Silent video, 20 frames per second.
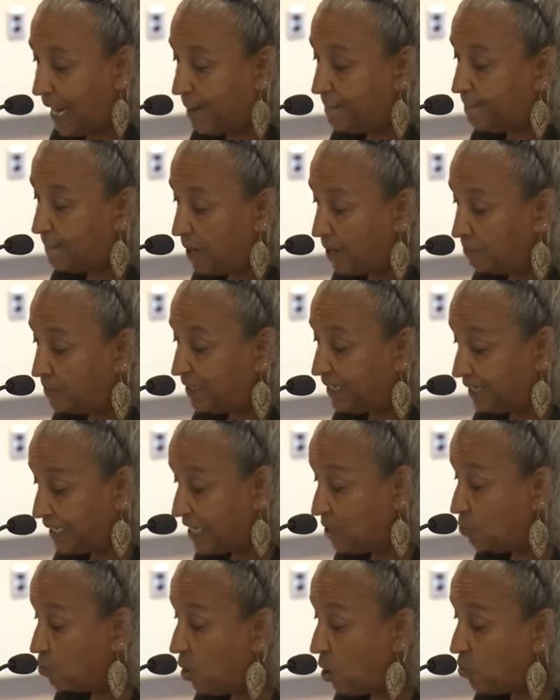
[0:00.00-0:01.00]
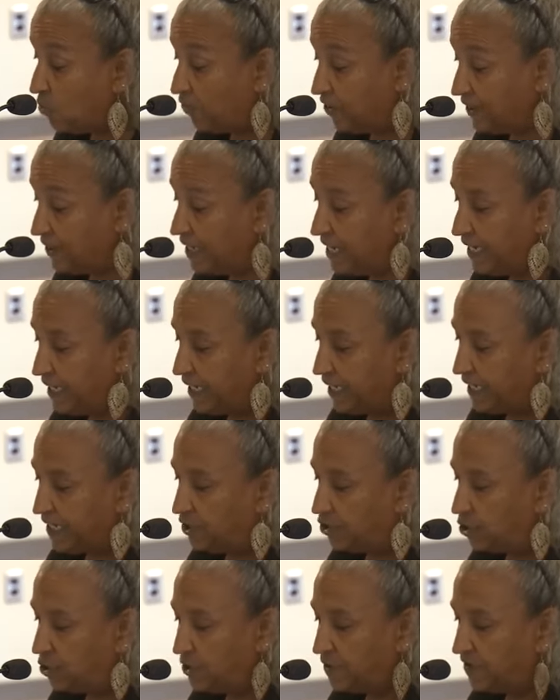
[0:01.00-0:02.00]
and publicly woven
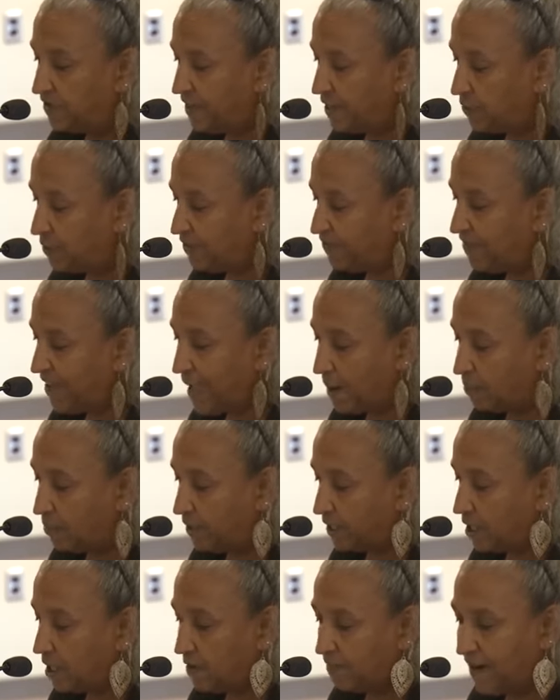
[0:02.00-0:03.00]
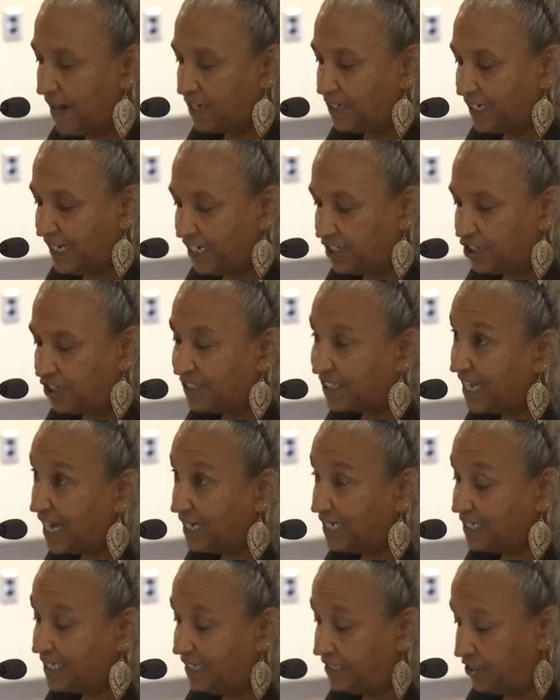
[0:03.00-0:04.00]
into the very fabric of our nation's
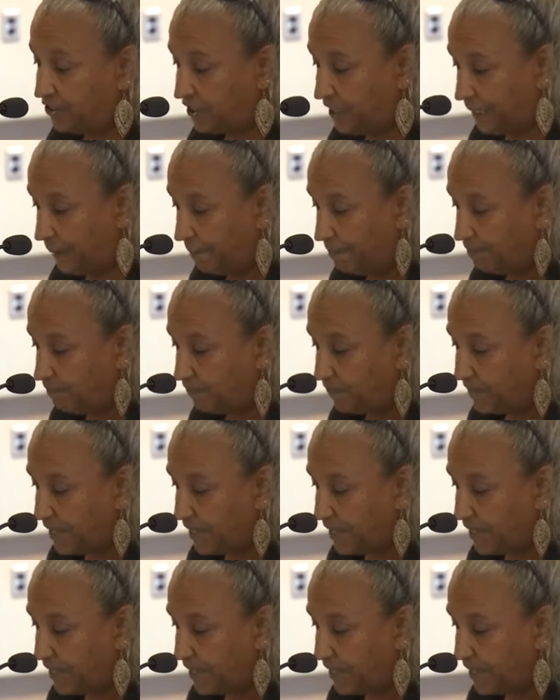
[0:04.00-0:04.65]
identity.